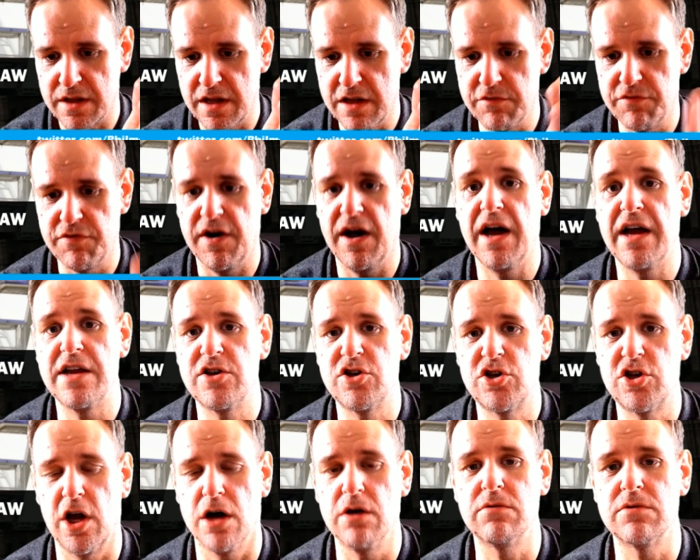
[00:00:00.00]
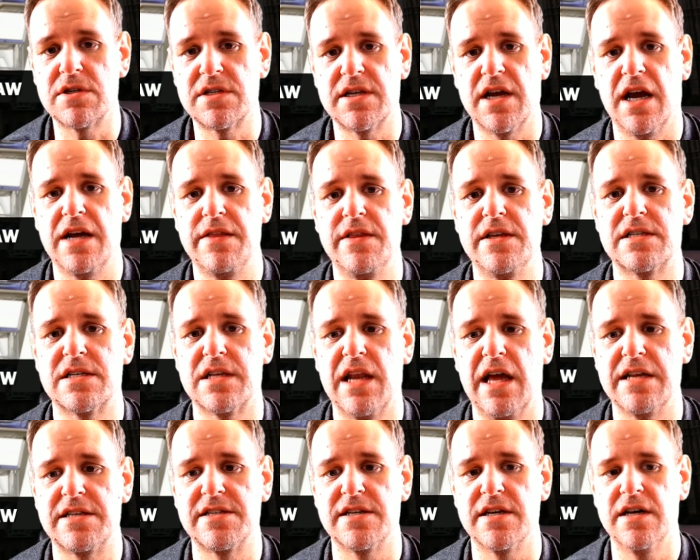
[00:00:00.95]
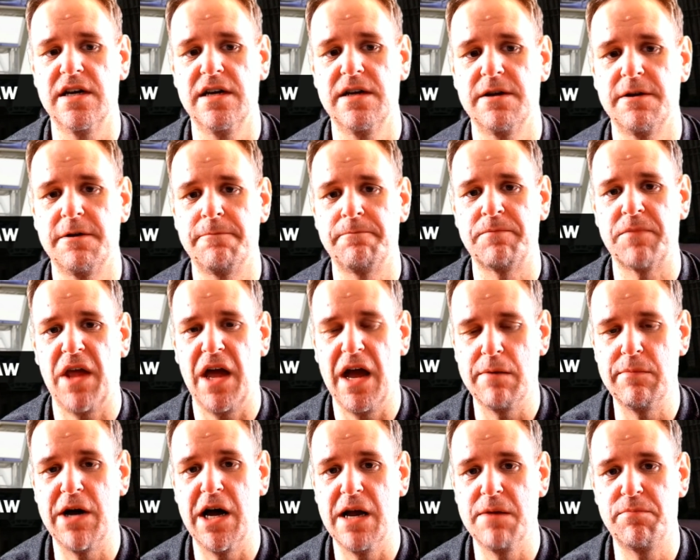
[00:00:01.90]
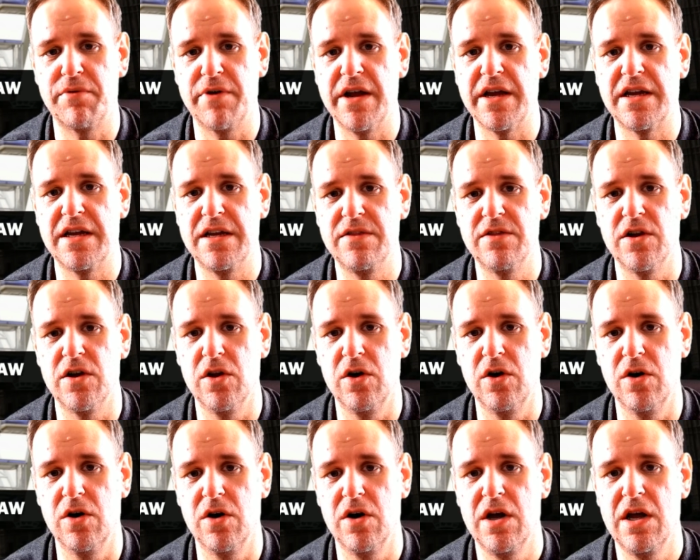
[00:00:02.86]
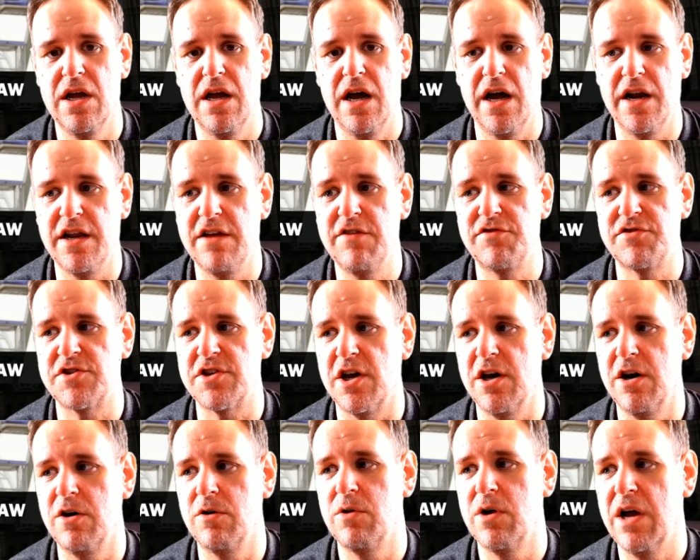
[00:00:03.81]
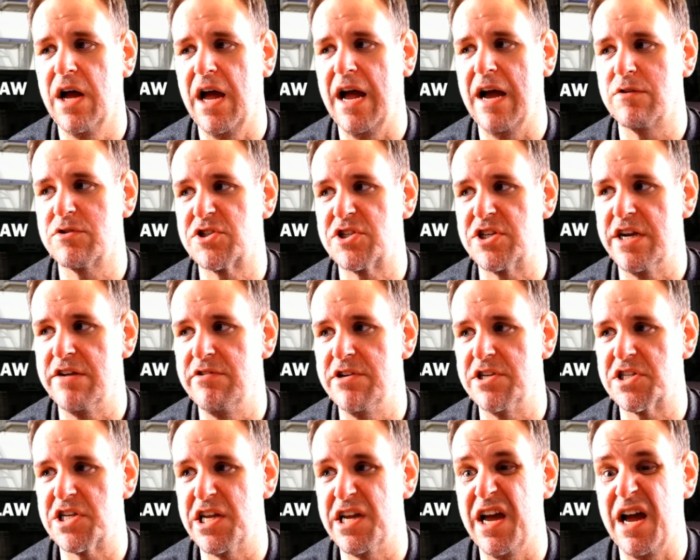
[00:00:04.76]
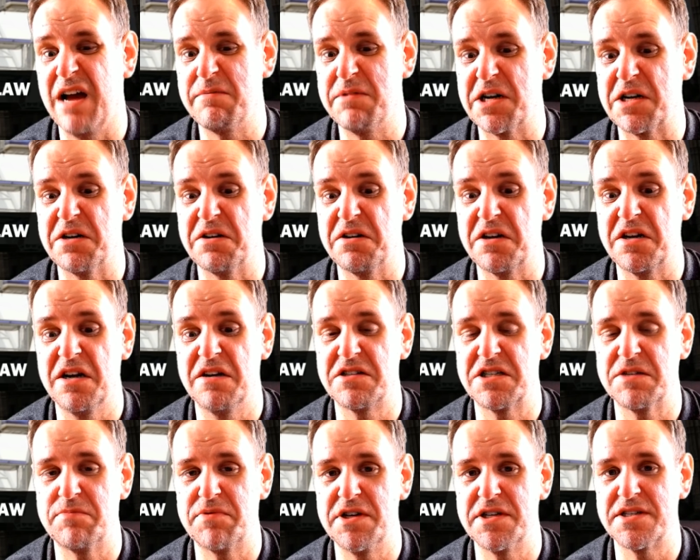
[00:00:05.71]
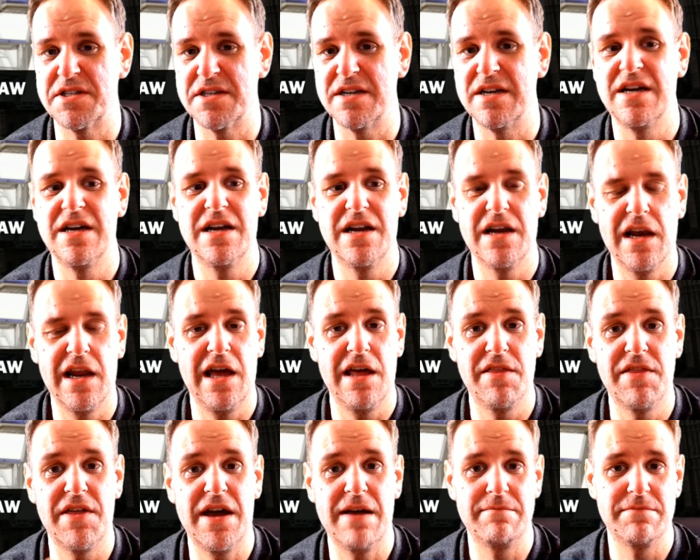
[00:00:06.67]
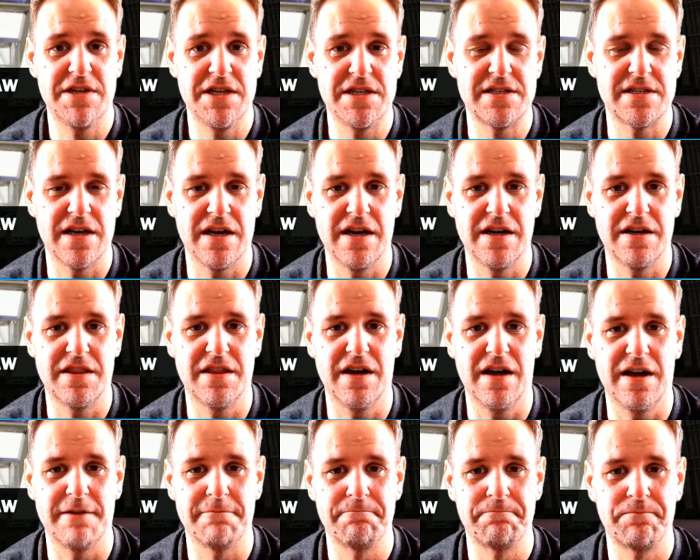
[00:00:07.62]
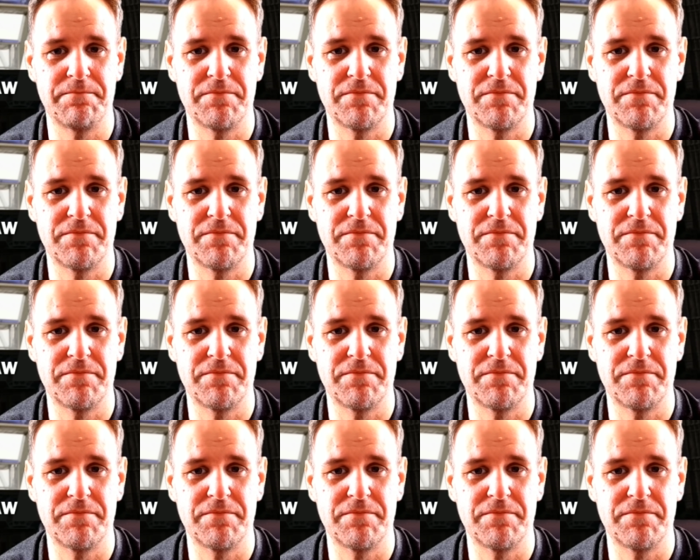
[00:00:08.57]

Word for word: if I don't sign this letter, am I breaking the law? And if so, how seriously am I going to go to prison? Let them decide that.